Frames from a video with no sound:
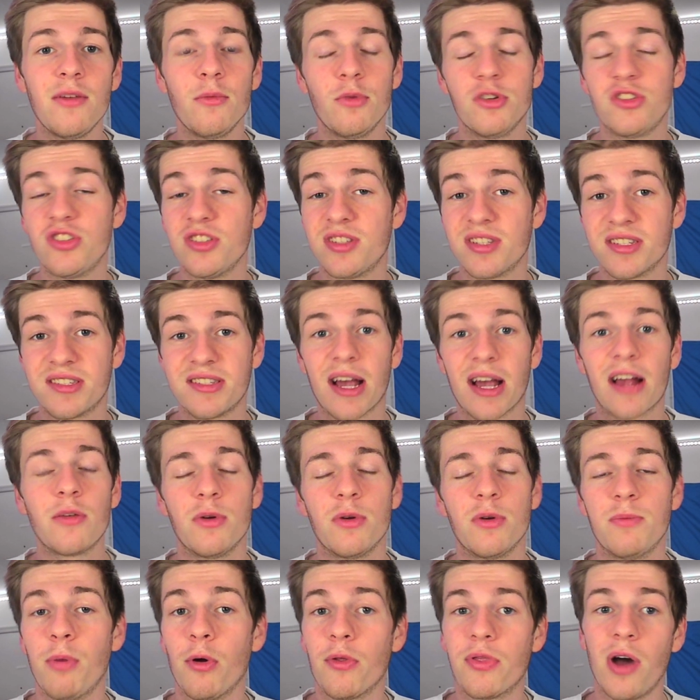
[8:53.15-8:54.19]
which is exactly
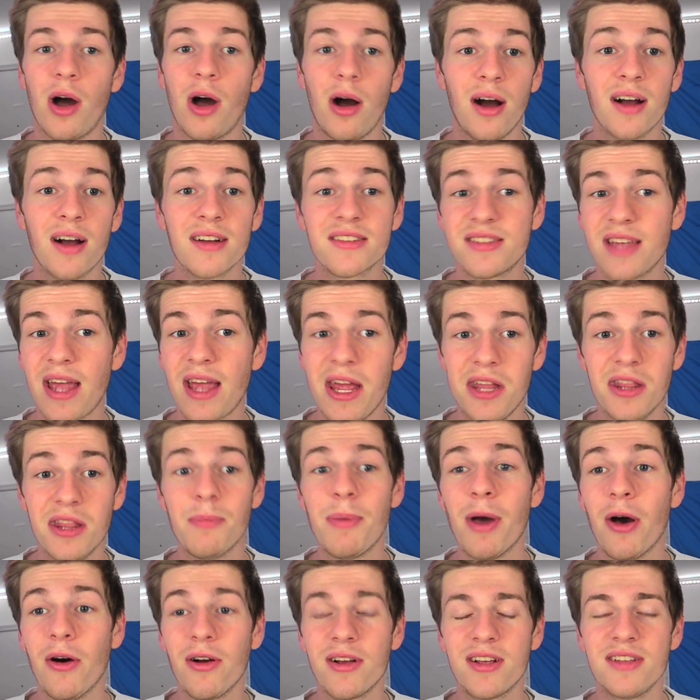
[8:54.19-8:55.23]
what both the Hawks and the
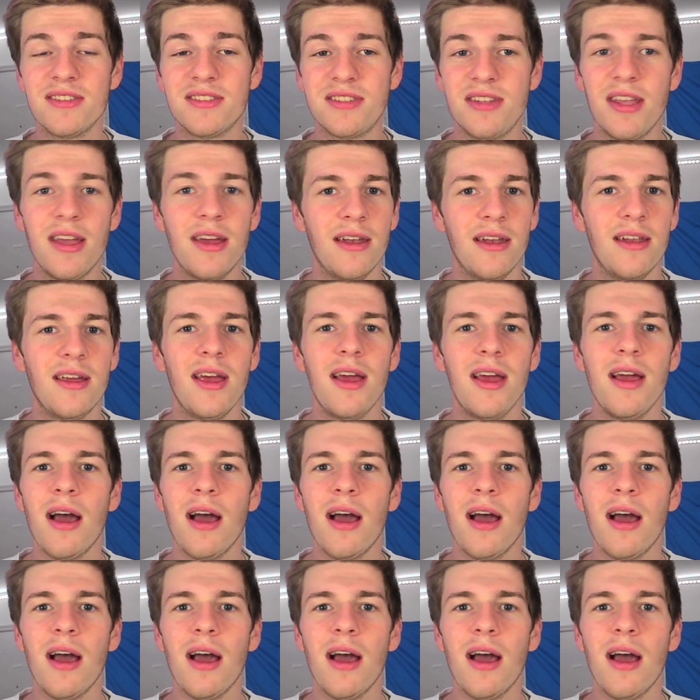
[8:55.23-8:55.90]
Pelicans did.